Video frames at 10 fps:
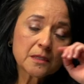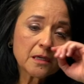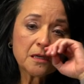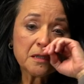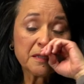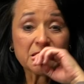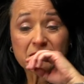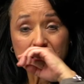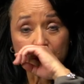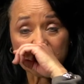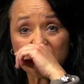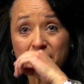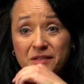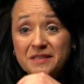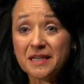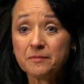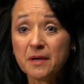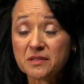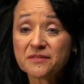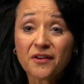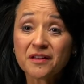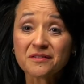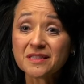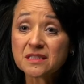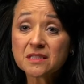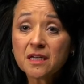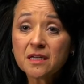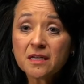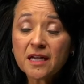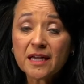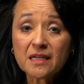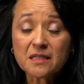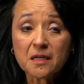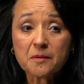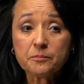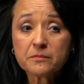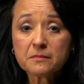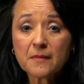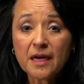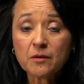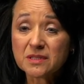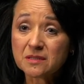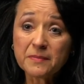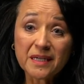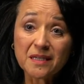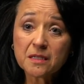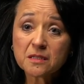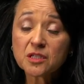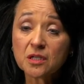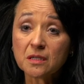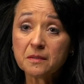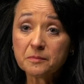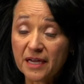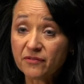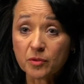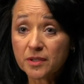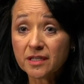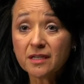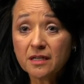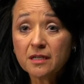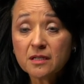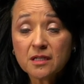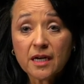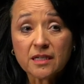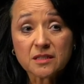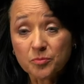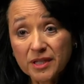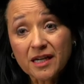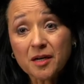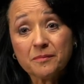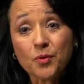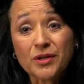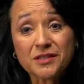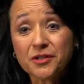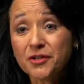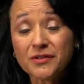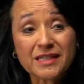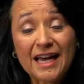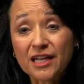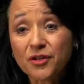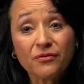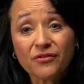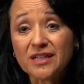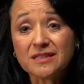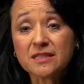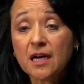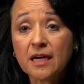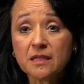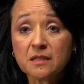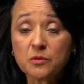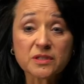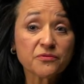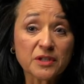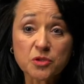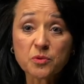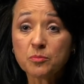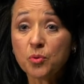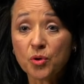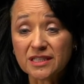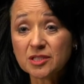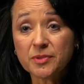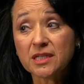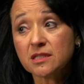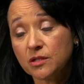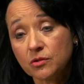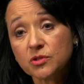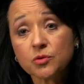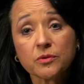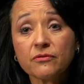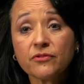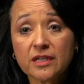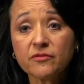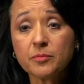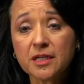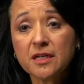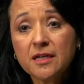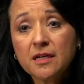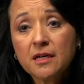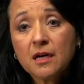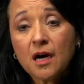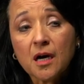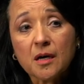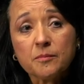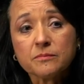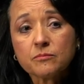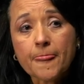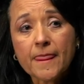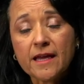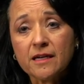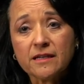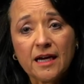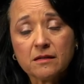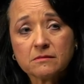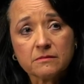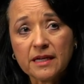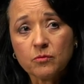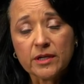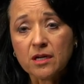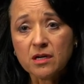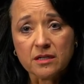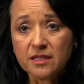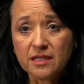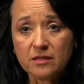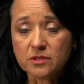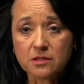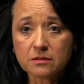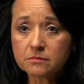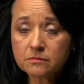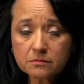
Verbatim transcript: ah, that's that was a hard time. I was fatherless, and um, I was mean to everybody. I used to beat up boys and girls. I had no friends. I was friends with boys because the girls were afraid of me, um, and that that went on, and it was